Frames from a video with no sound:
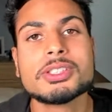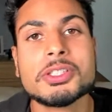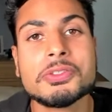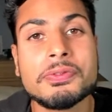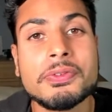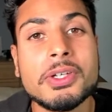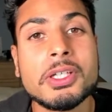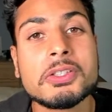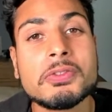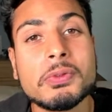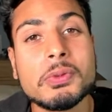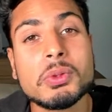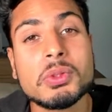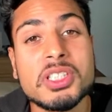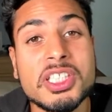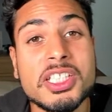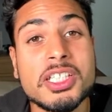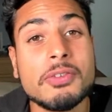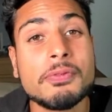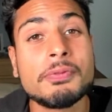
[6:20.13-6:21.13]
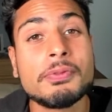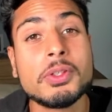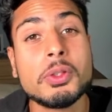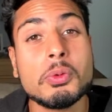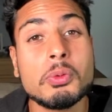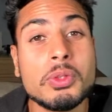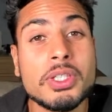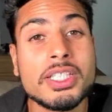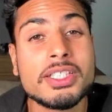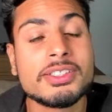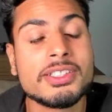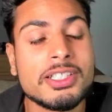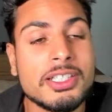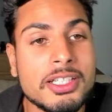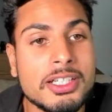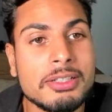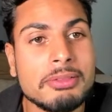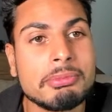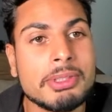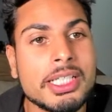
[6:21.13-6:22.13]
just fast forward in a few weeks
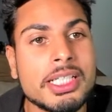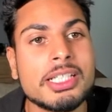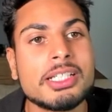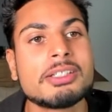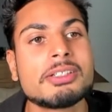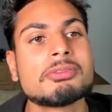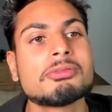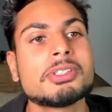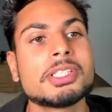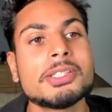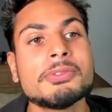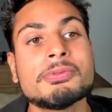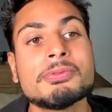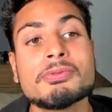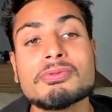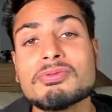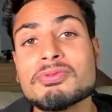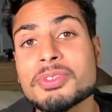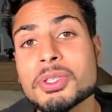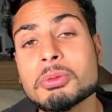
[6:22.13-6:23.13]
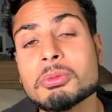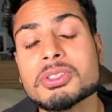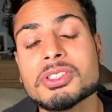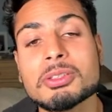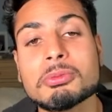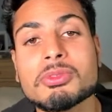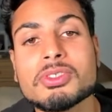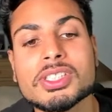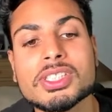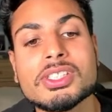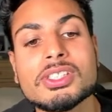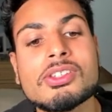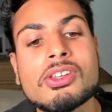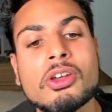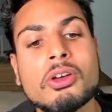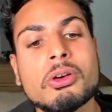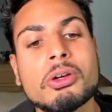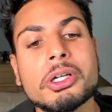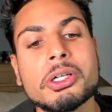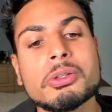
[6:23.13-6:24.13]
and re-filming some of the
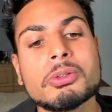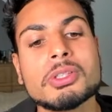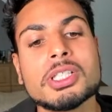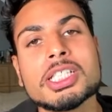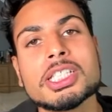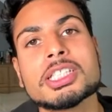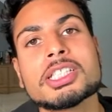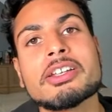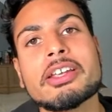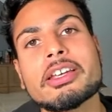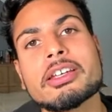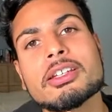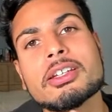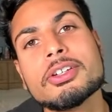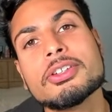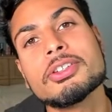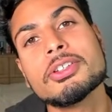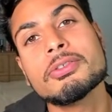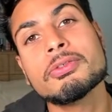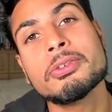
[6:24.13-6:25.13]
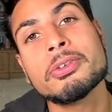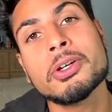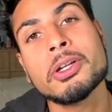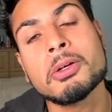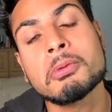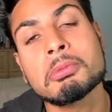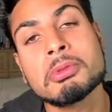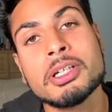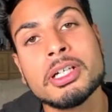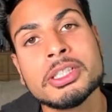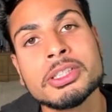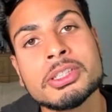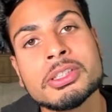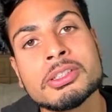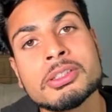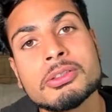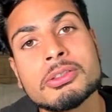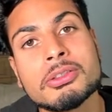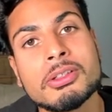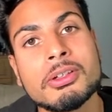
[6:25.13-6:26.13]
tutorial and taking a different
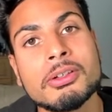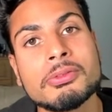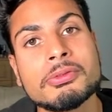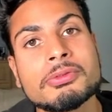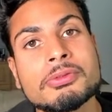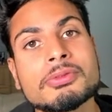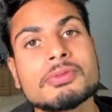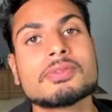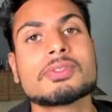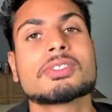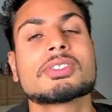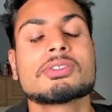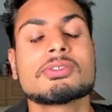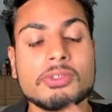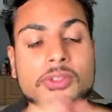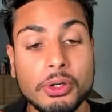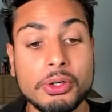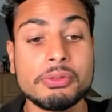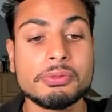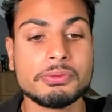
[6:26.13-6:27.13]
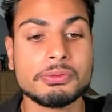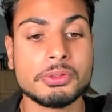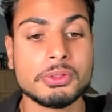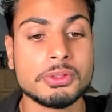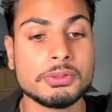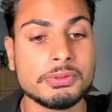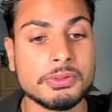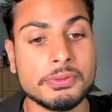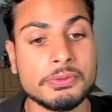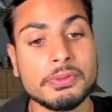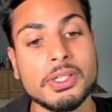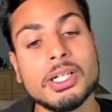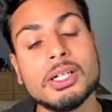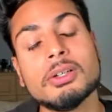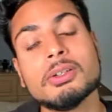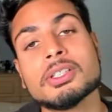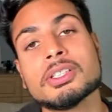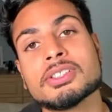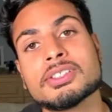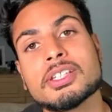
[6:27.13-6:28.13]
approach of going through the
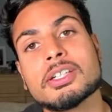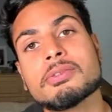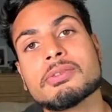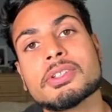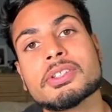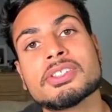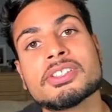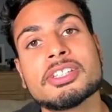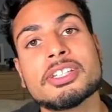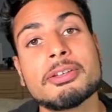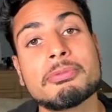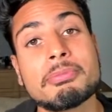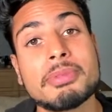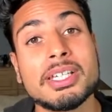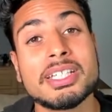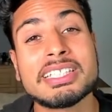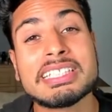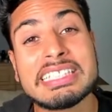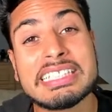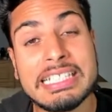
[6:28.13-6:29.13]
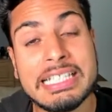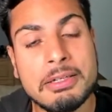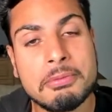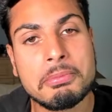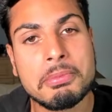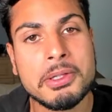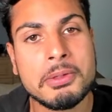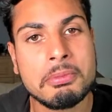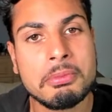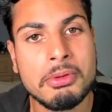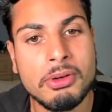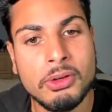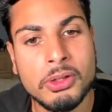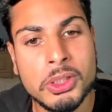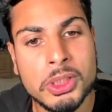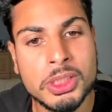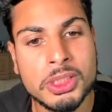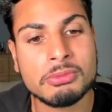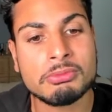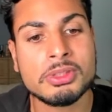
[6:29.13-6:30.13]
file. Instead of the step-by-step
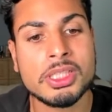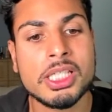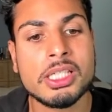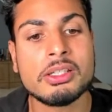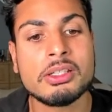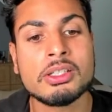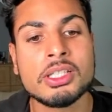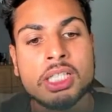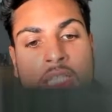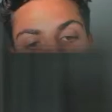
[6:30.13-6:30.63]
approach, I'm gonna